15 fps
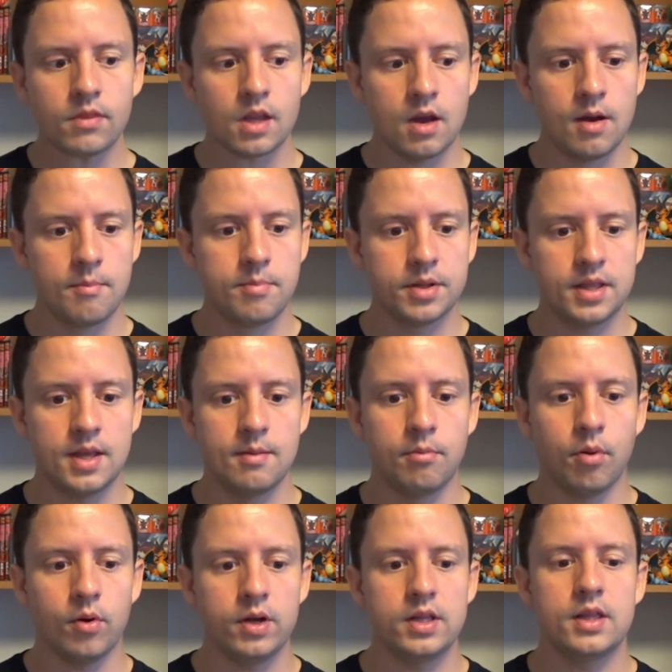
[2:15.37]
But the
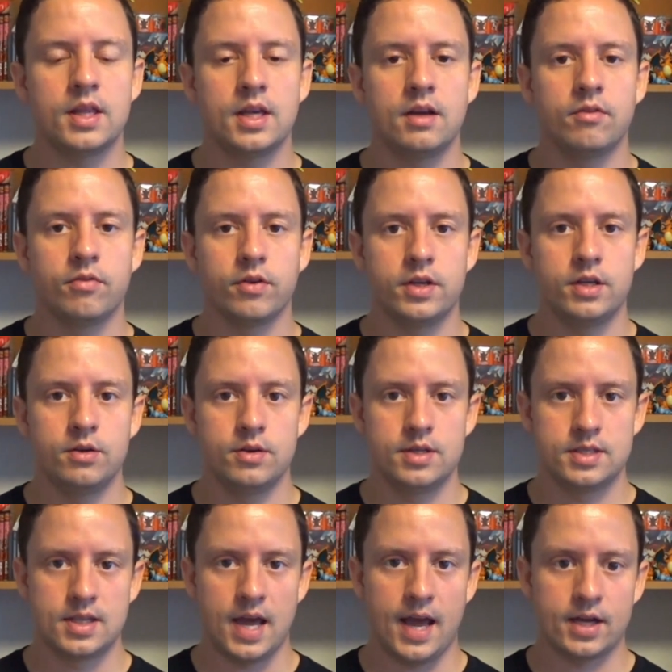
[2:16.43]
important thing for you
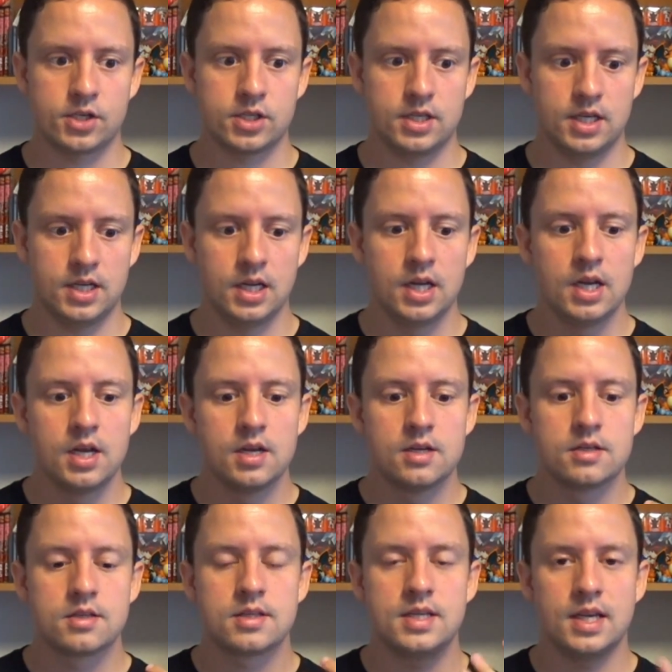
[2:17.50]
is to actually
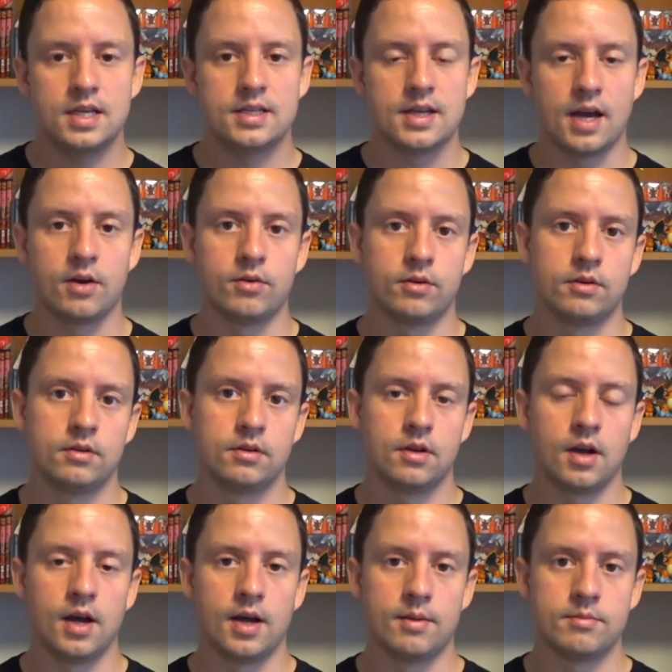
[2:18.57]
sit down.
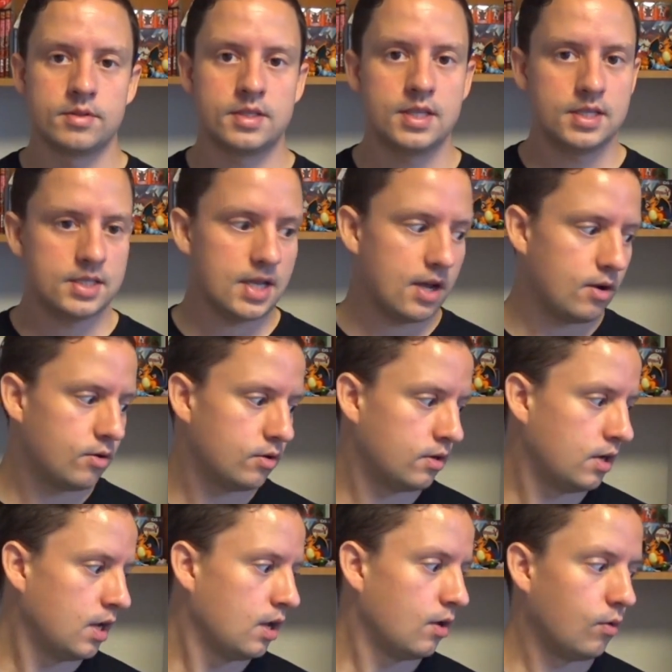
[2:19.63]
Sit
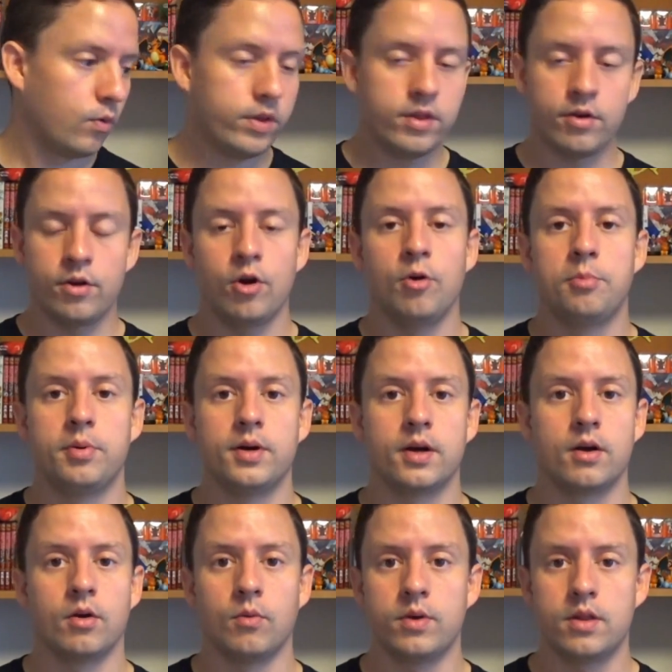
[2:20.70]
down with your notebook
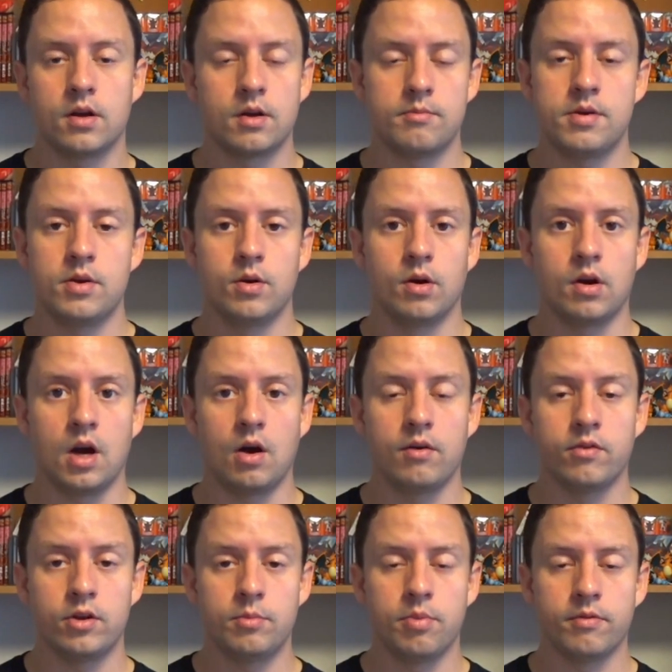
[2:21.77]
or with your computer,
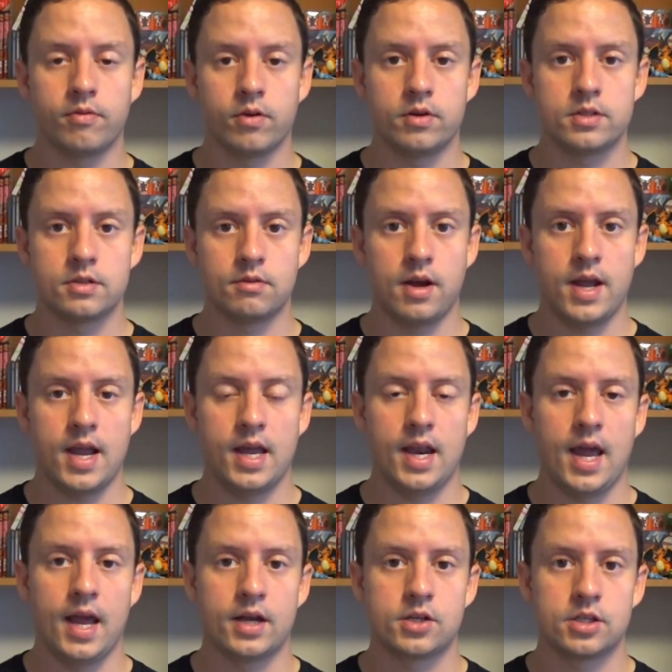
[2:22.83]
however you prefer to write, and
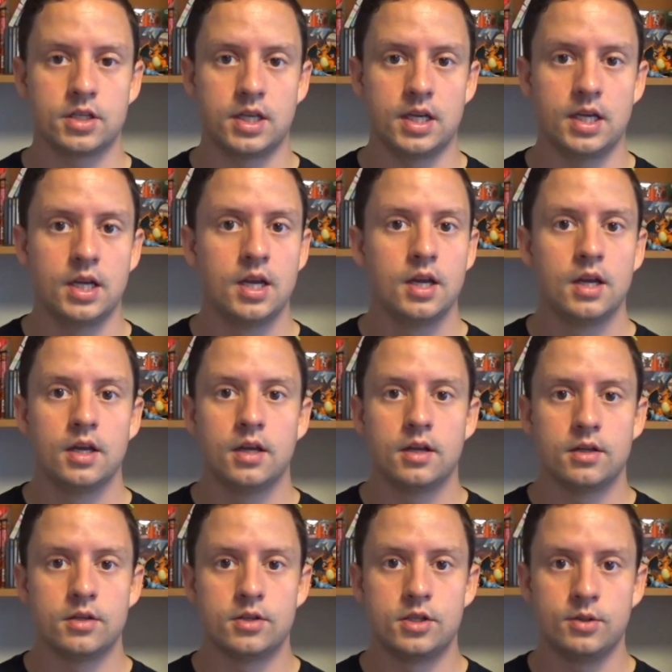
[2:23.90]
actually
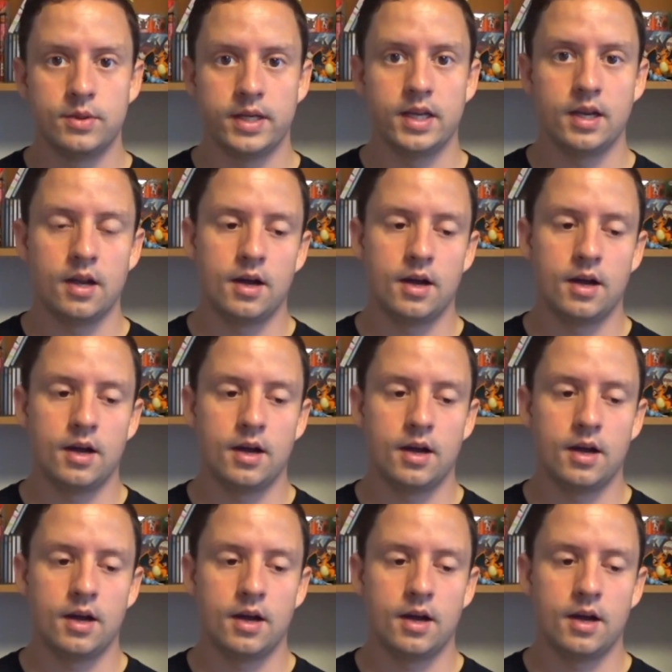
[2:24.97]
do it.